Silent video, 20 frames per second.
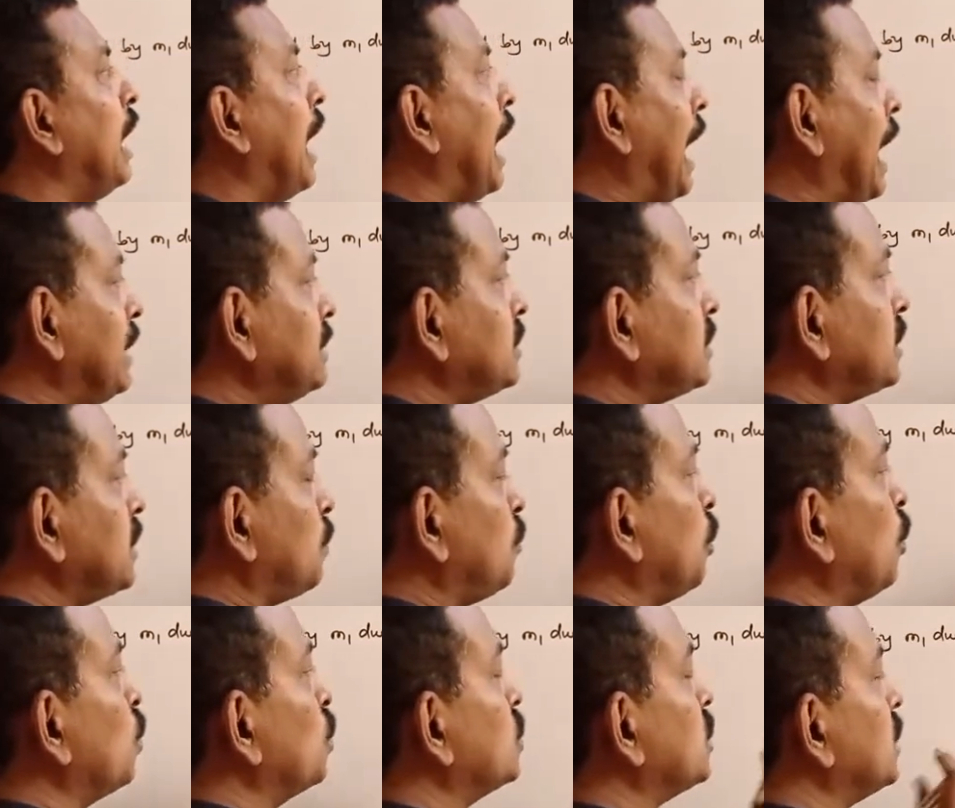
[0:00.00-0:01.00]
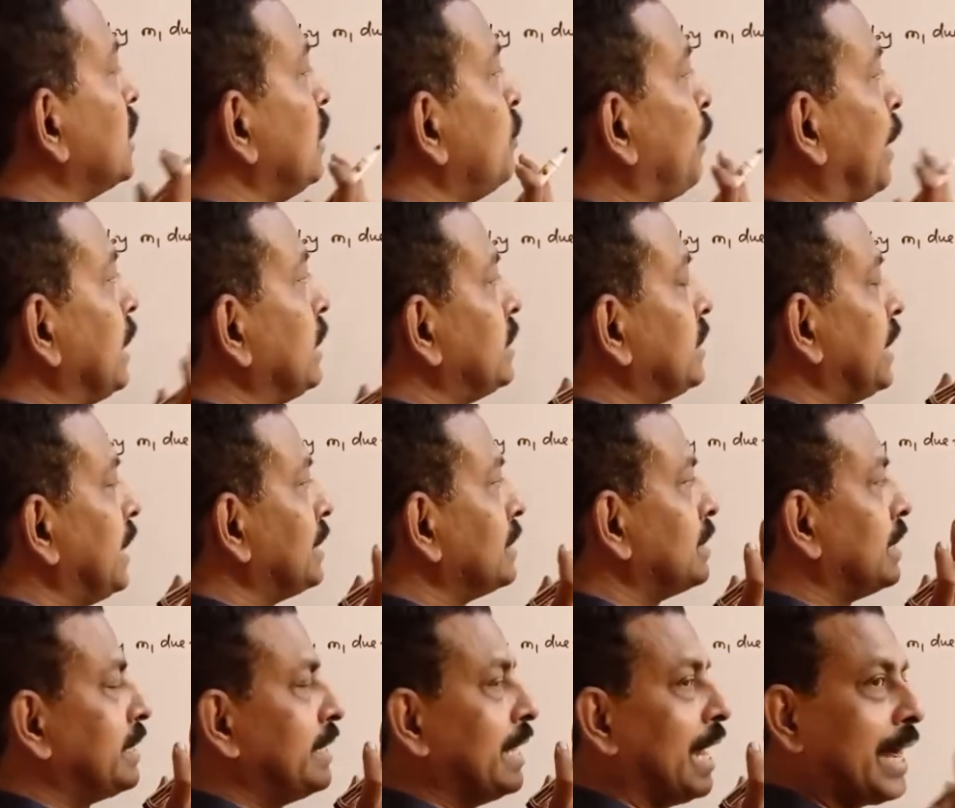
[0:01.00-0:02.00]
And suppose if I take
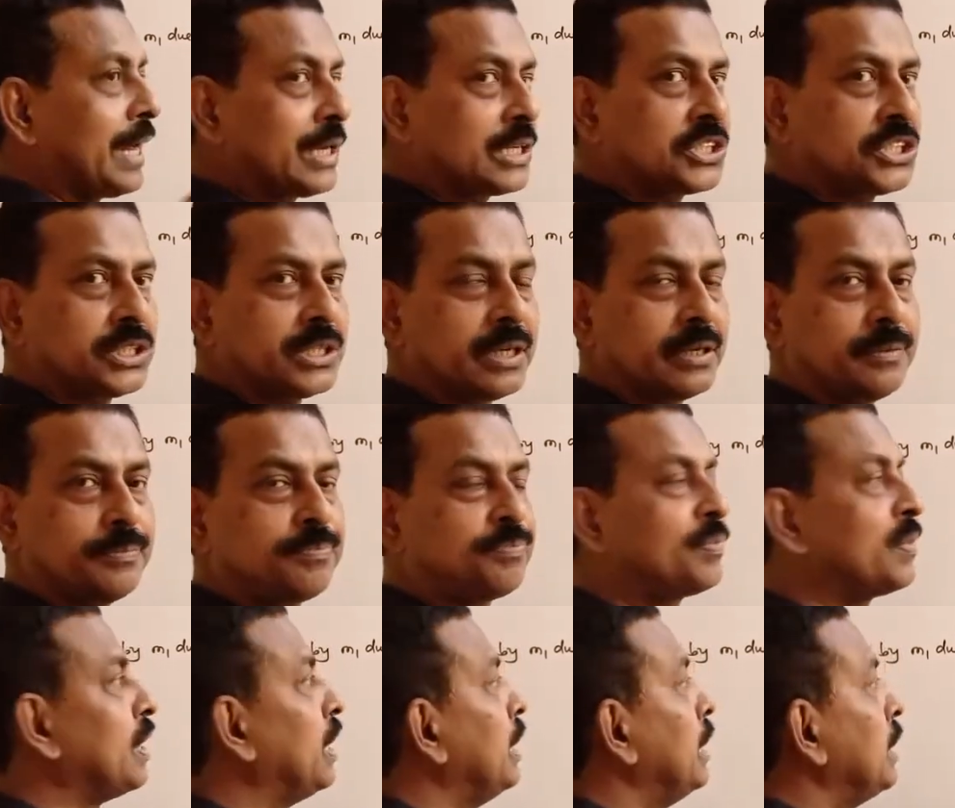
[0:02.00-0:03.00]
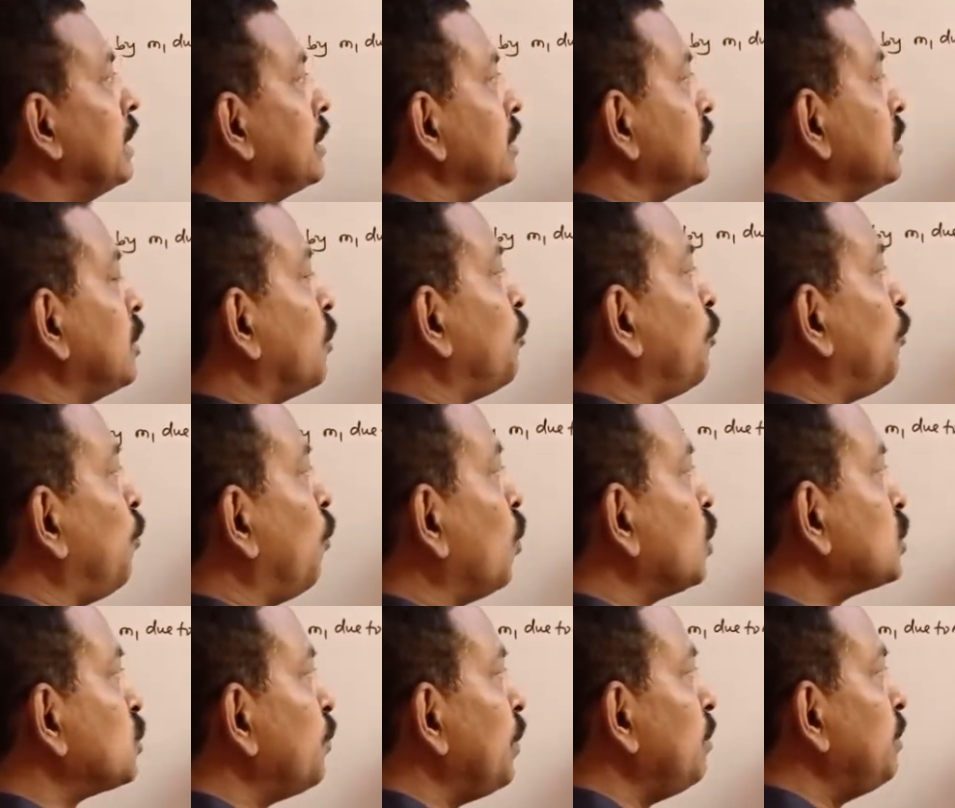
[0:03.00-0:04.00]
the direction, the
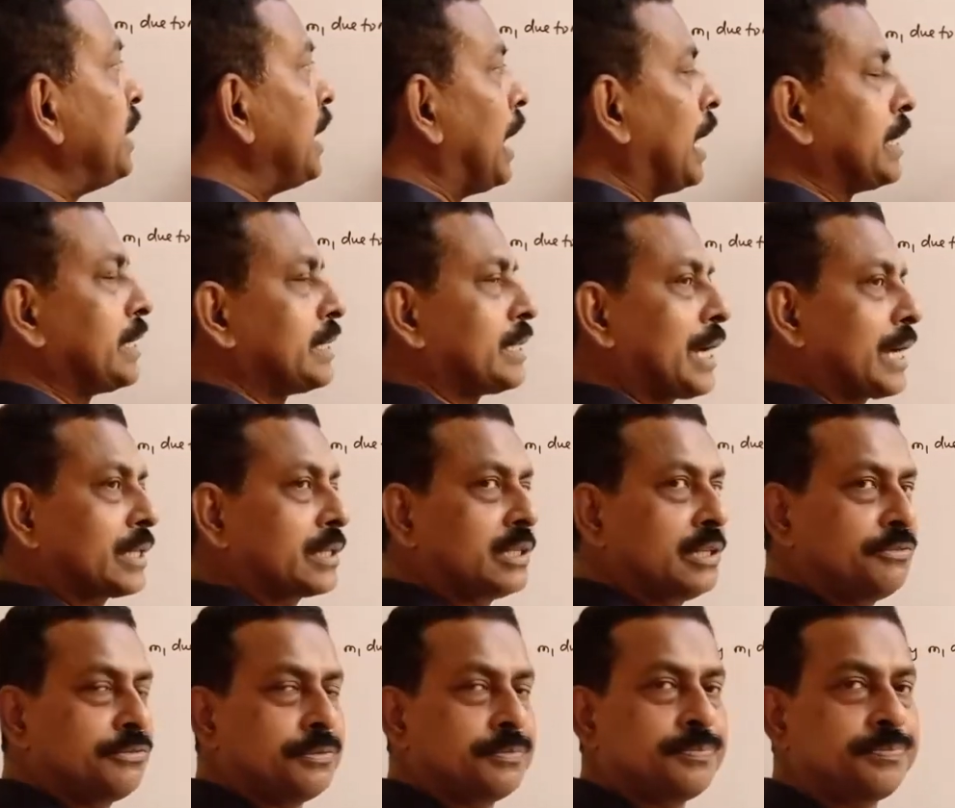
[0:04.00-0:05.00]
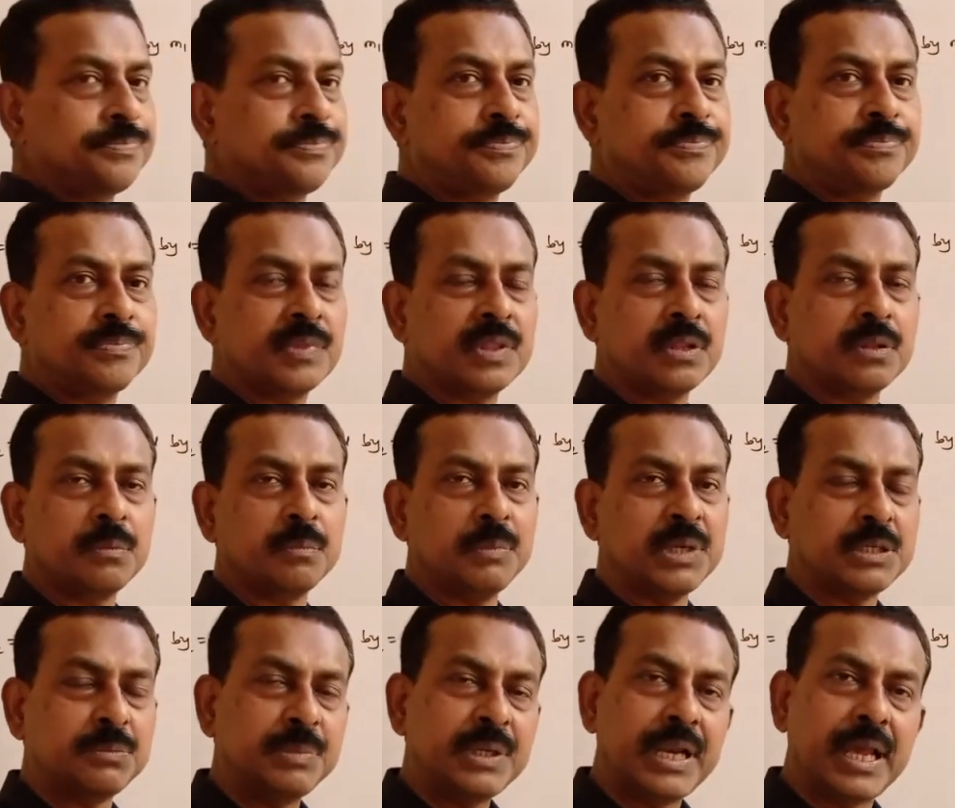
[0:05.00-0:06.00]
force will be attractive
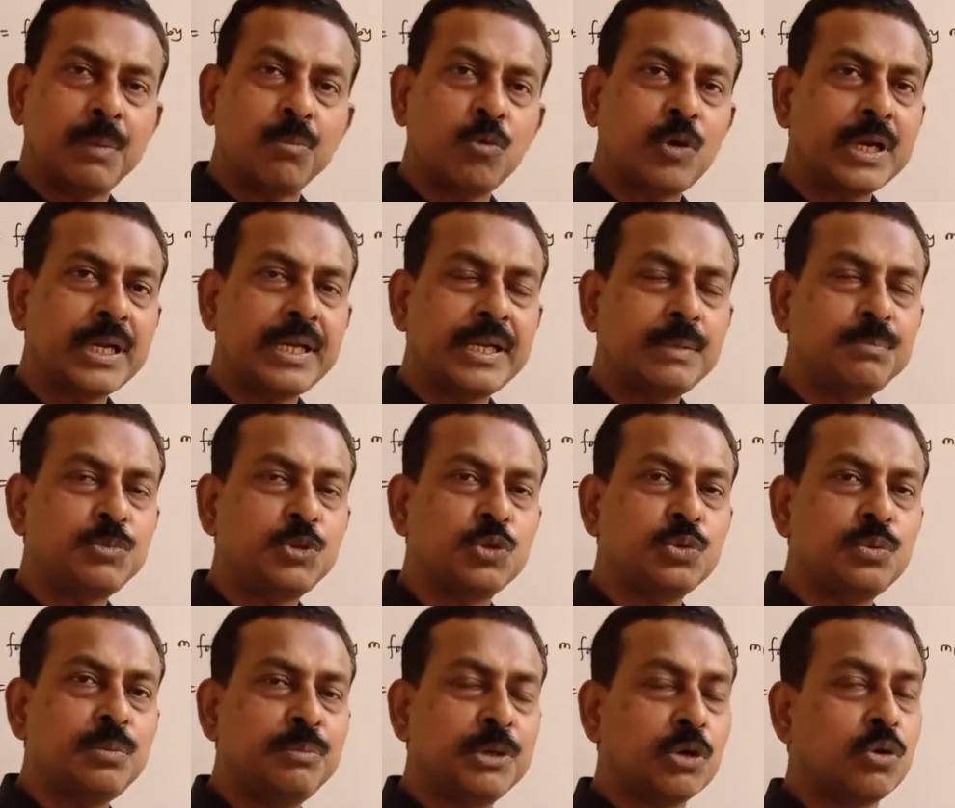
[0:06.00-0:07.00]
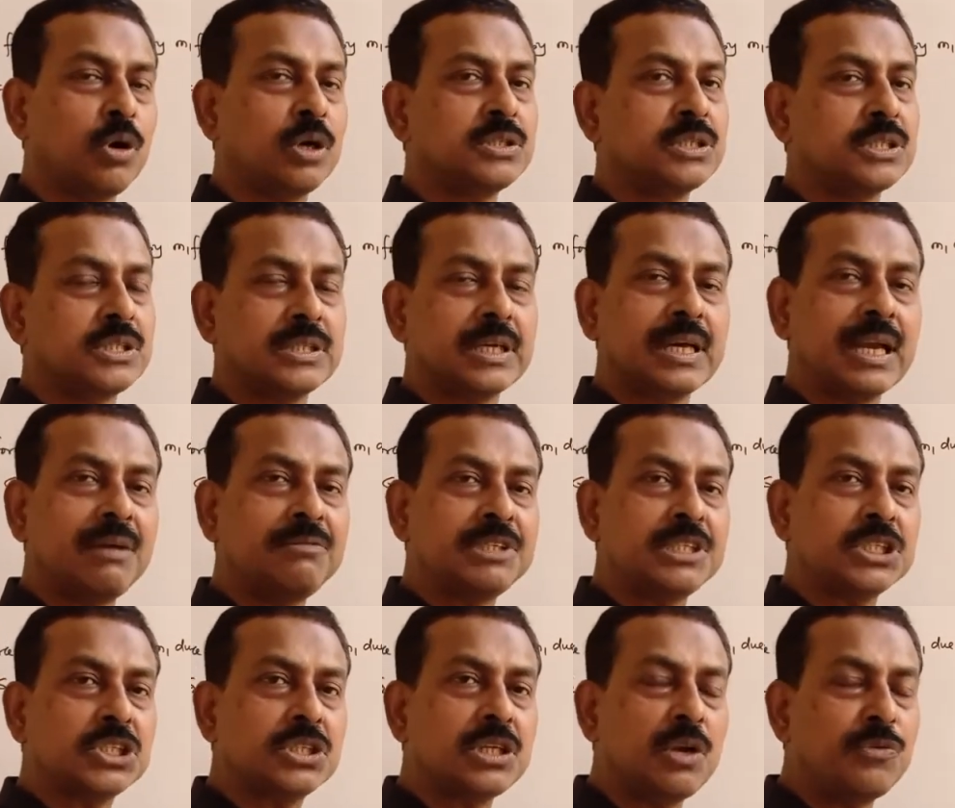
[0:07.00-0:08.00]
between m1 and m2 because it is a
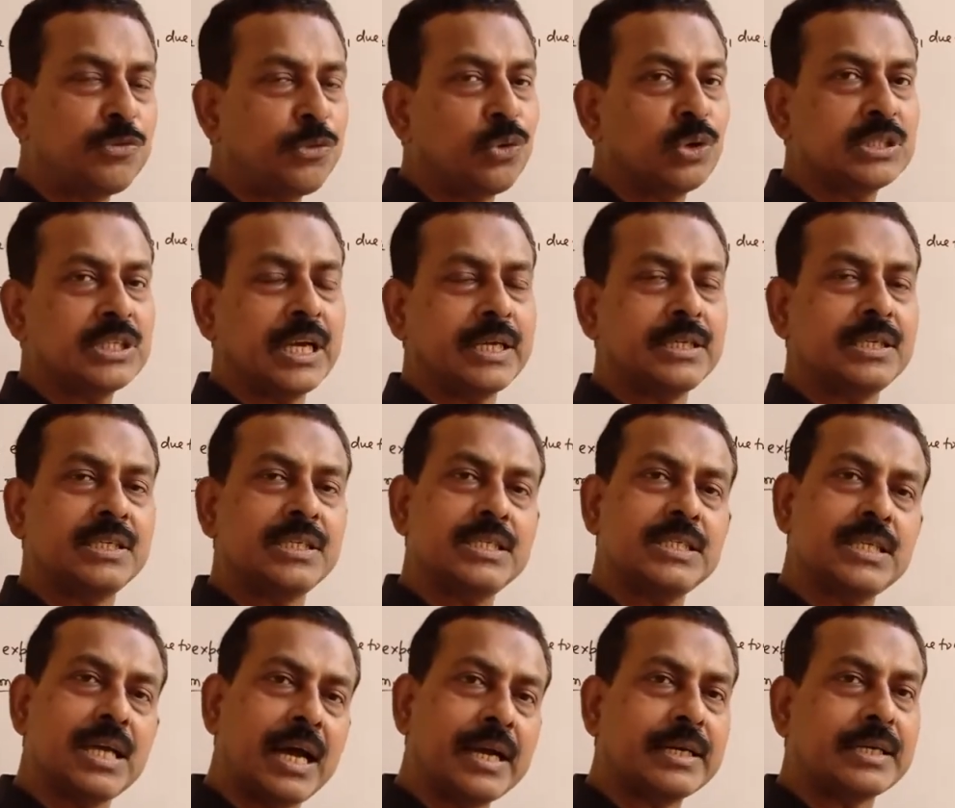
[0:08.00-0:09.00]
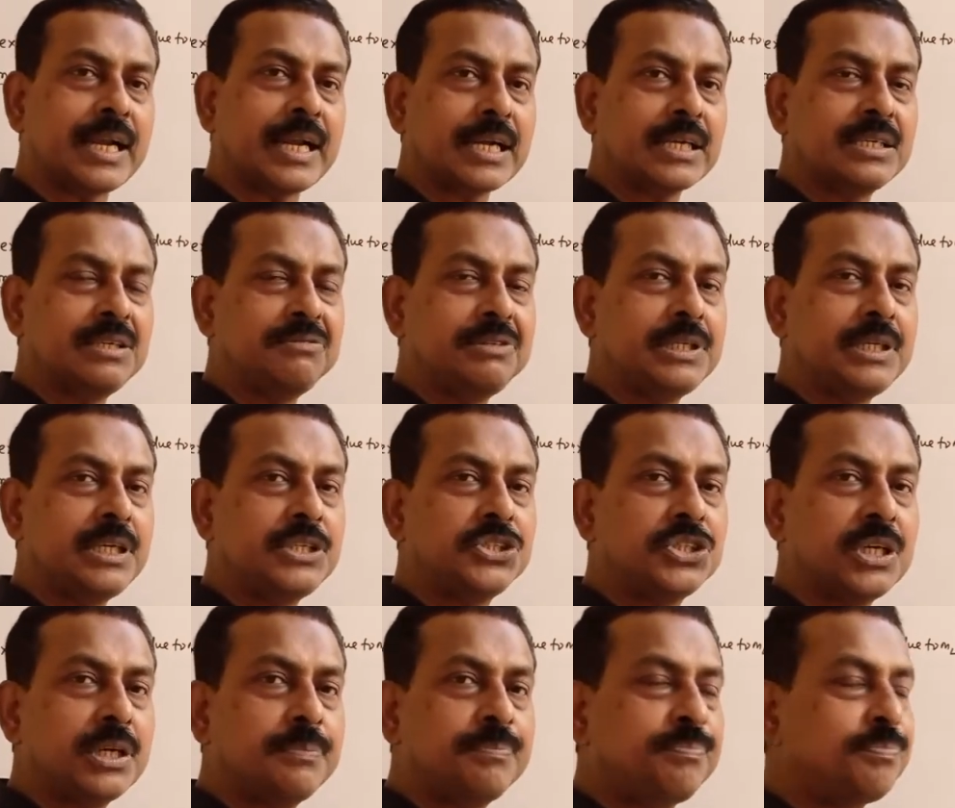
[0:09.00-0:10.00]
gravitational force and it is attractive in
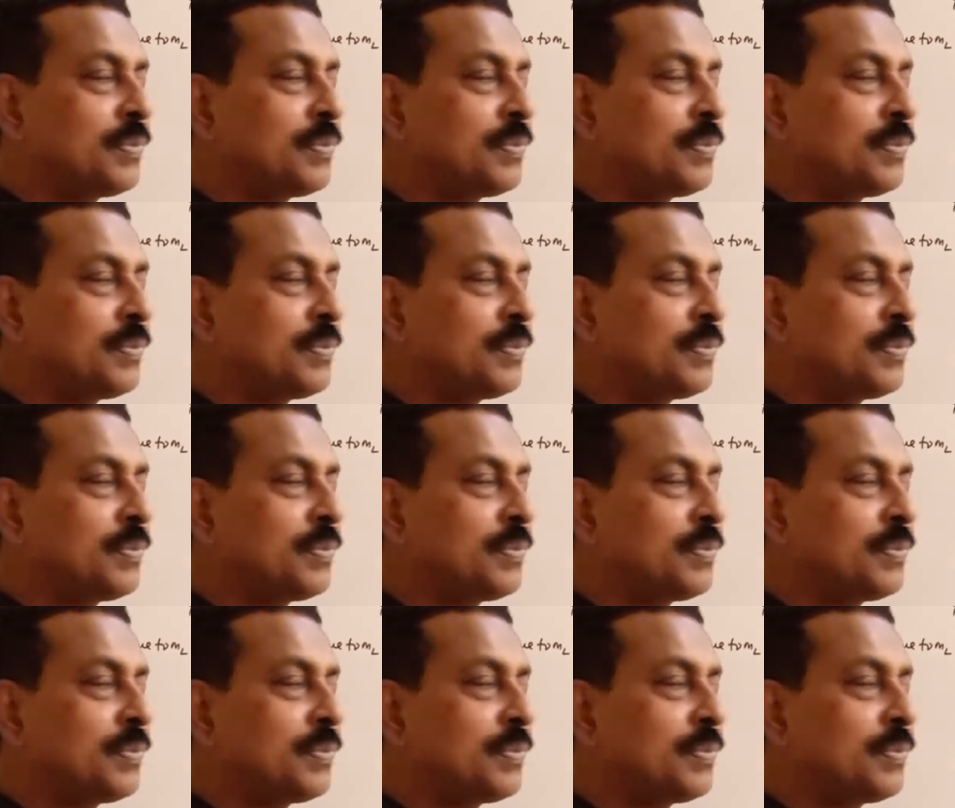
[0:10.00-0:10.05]
nature.